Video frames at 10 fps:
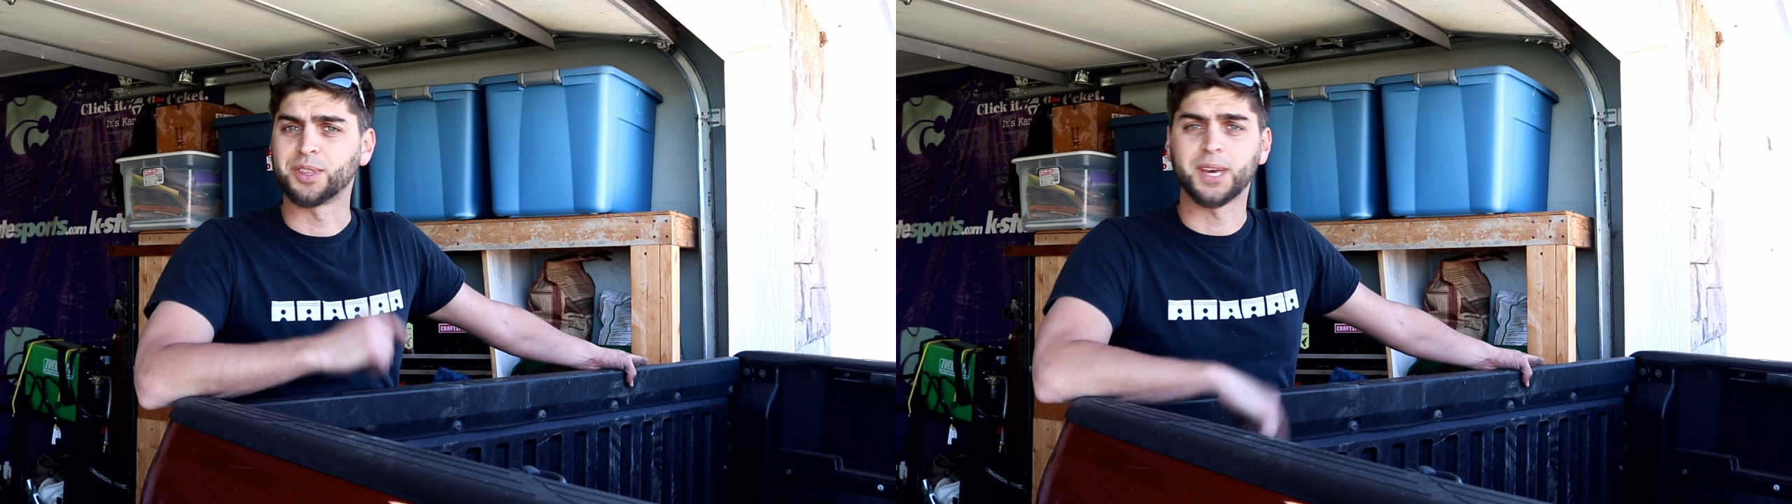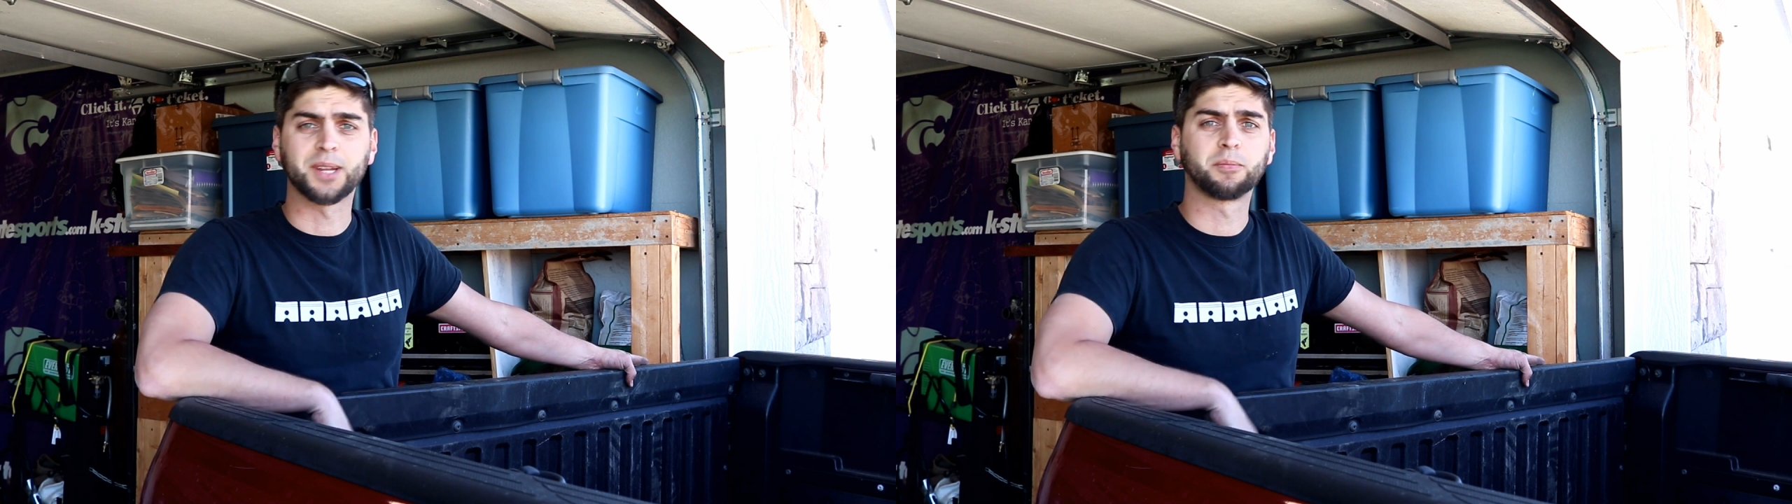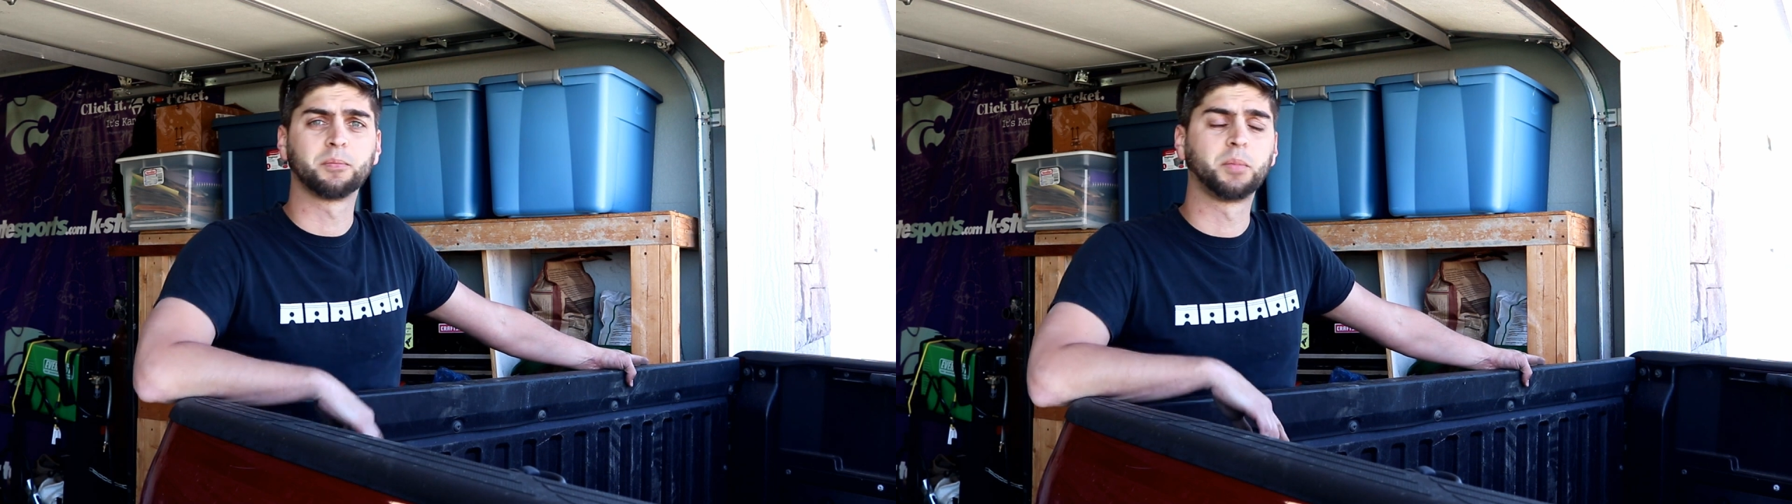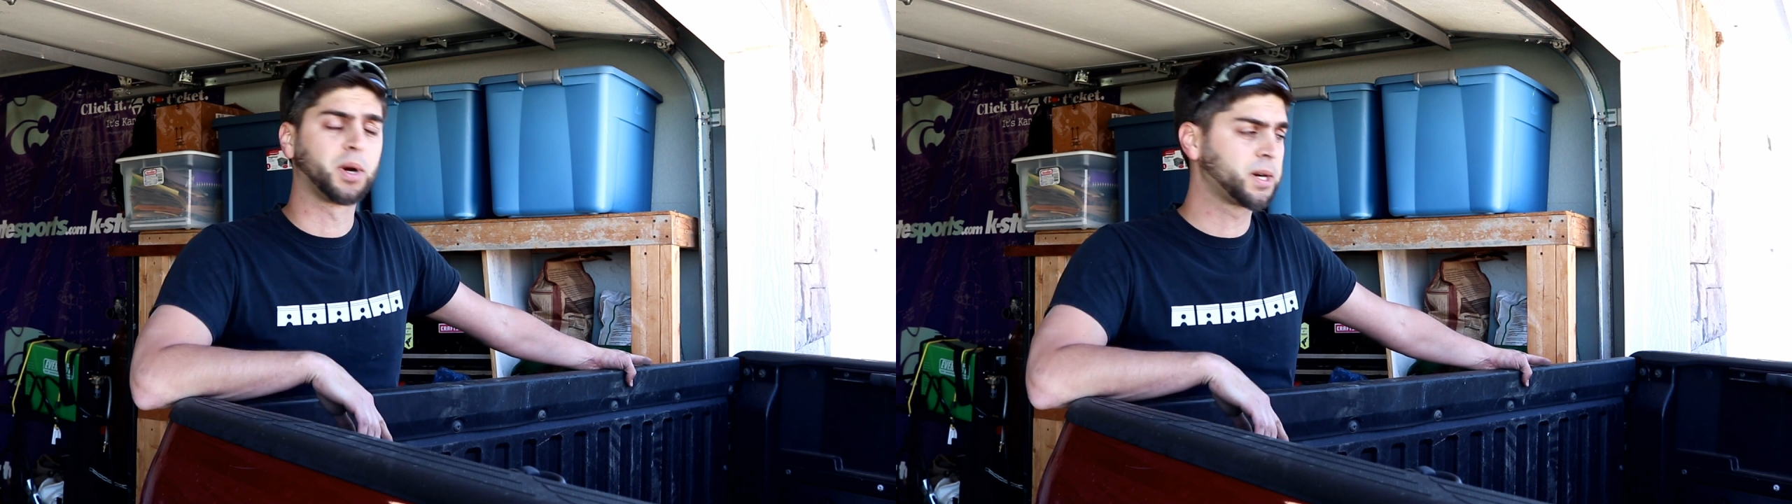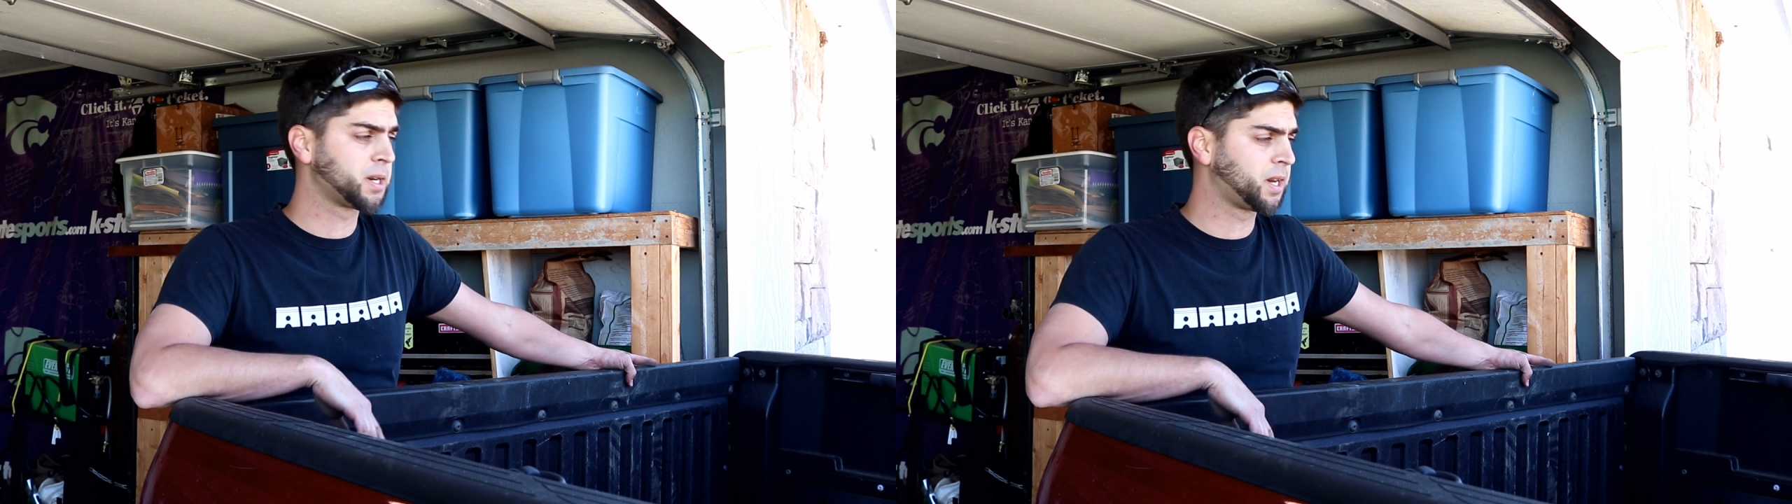doing that
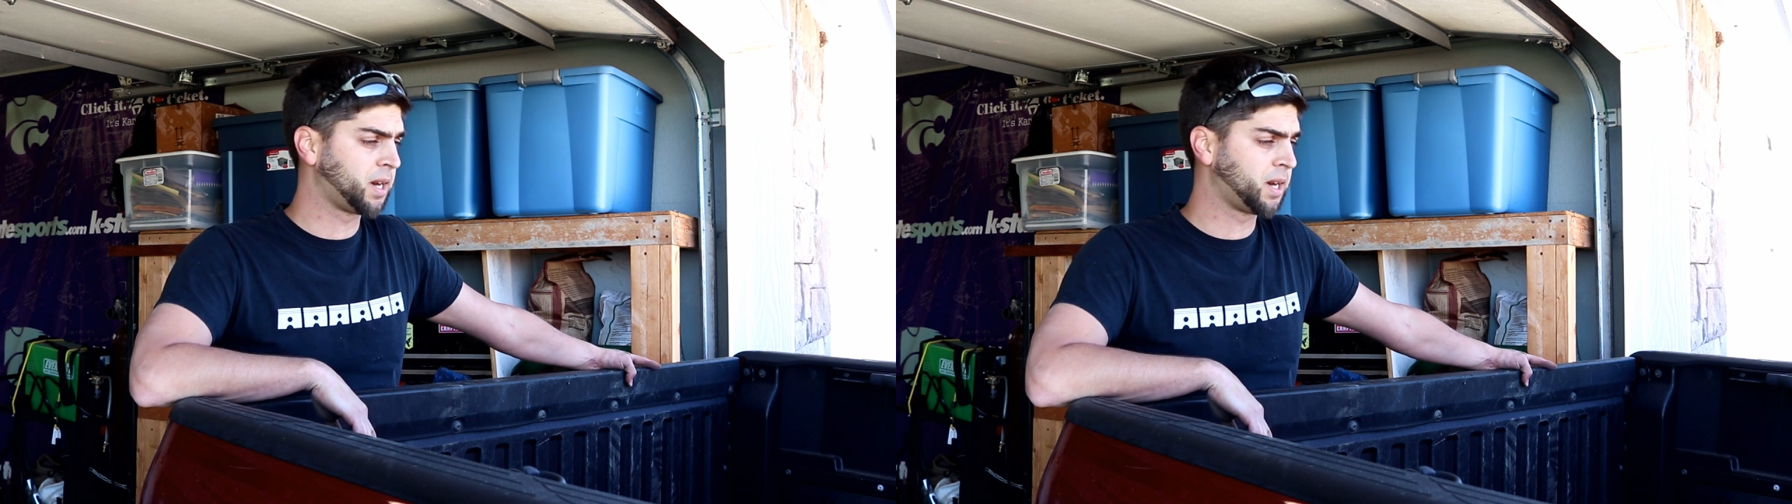part.